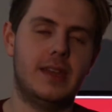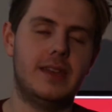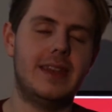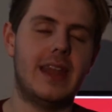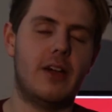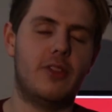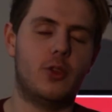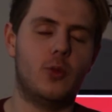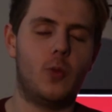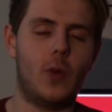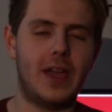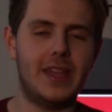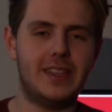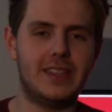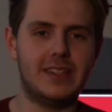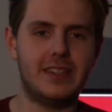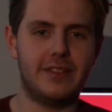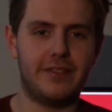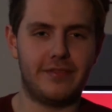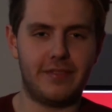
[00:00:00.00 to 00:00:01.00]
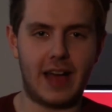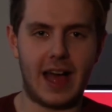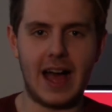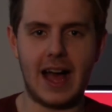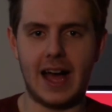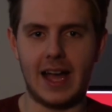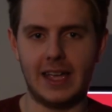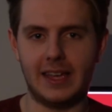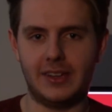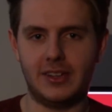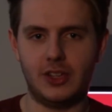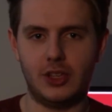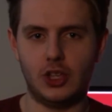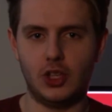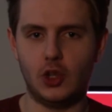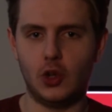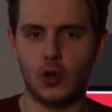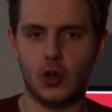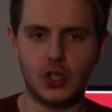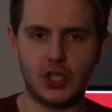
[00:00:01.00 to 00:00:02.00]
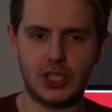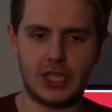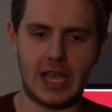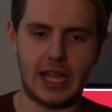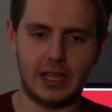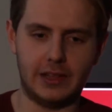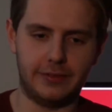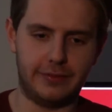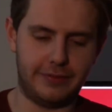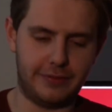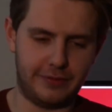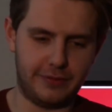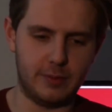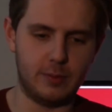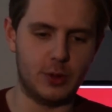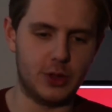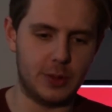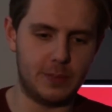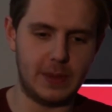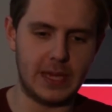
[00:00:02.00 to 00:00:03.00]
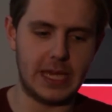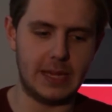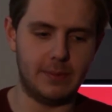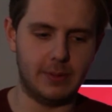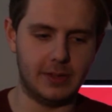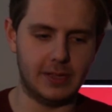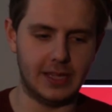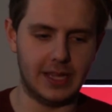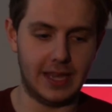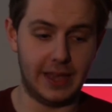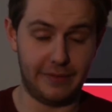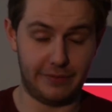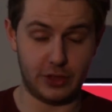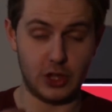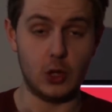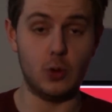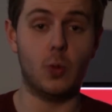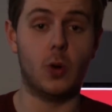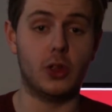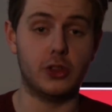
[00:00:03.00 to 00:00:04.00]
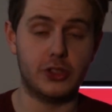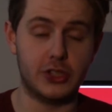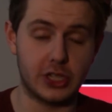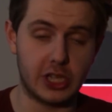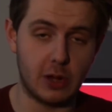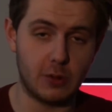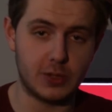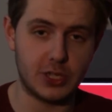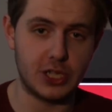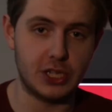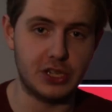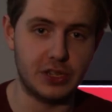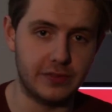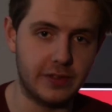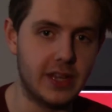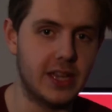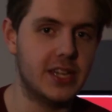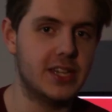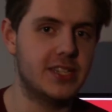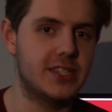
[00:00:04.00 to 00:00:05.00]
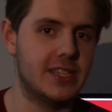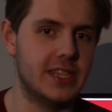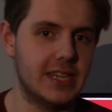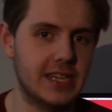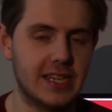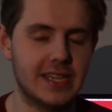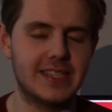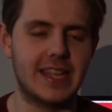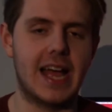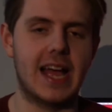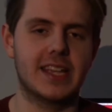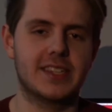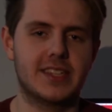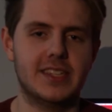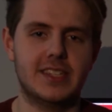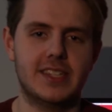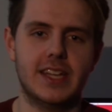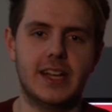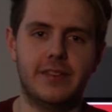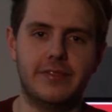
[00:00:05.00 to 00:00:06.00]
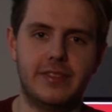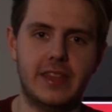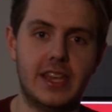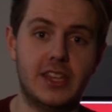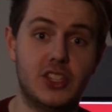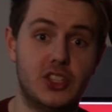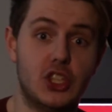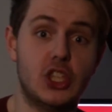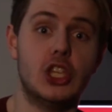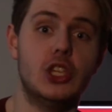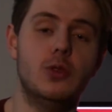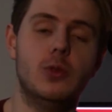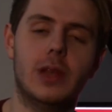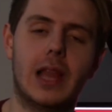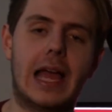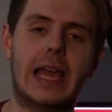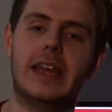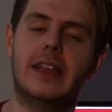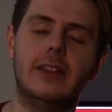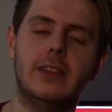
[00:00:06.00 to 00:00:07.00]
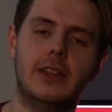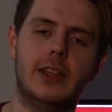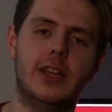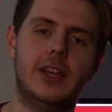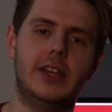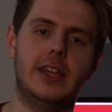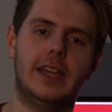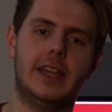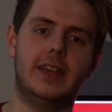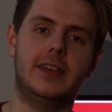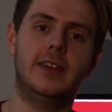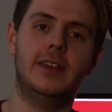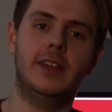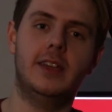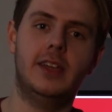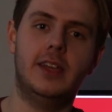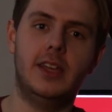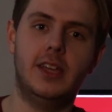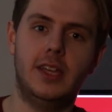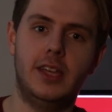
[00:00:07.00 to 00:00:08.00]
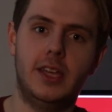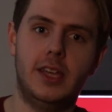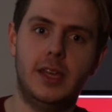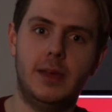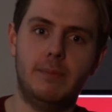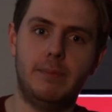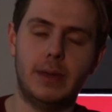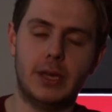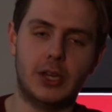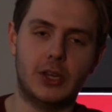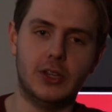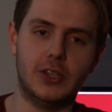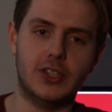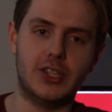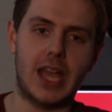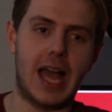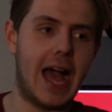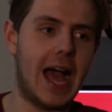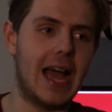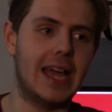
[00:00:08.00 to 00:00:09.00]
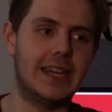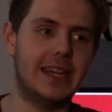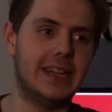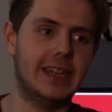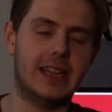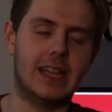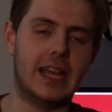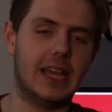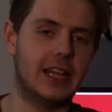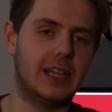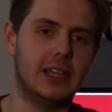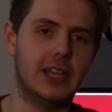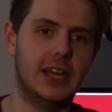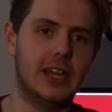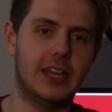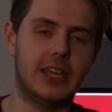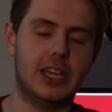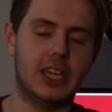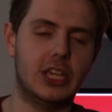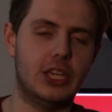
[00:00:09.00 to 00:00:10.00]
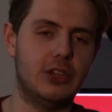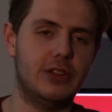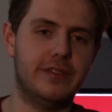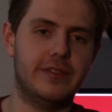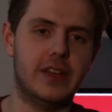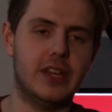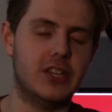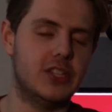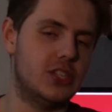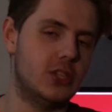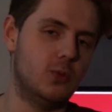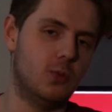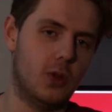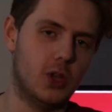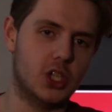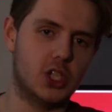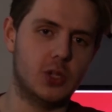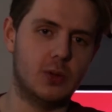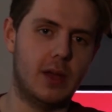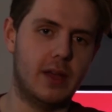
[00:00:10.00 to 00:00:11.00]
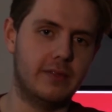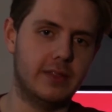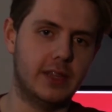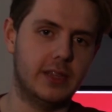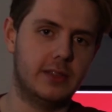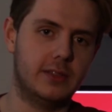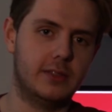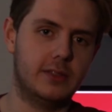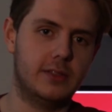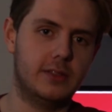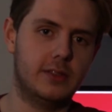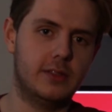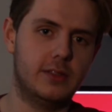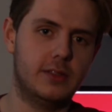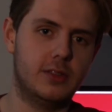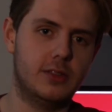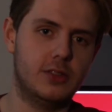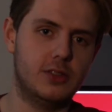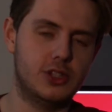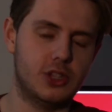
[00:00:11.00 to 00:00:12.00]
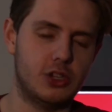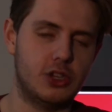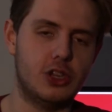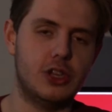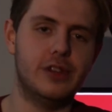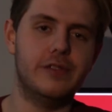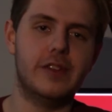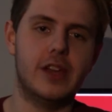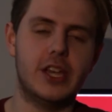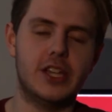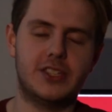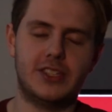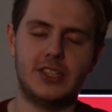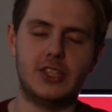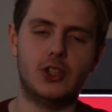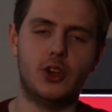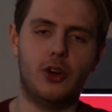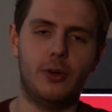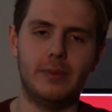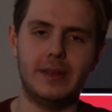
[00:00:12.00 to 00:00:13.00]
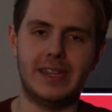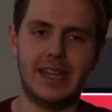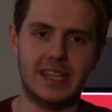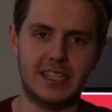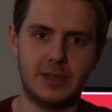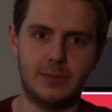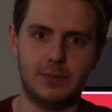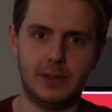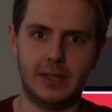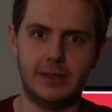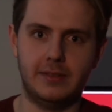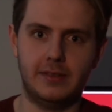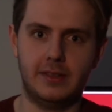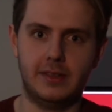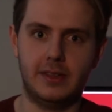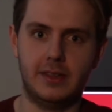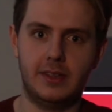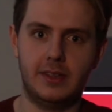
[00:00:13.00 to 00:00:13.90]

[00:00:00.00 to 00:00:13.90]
Now, the way to divide yourself from other people if you want to go to university is to ask yourself this: do you like learning? Because I didn't like learning at university whatsoever. So university taught me discipline,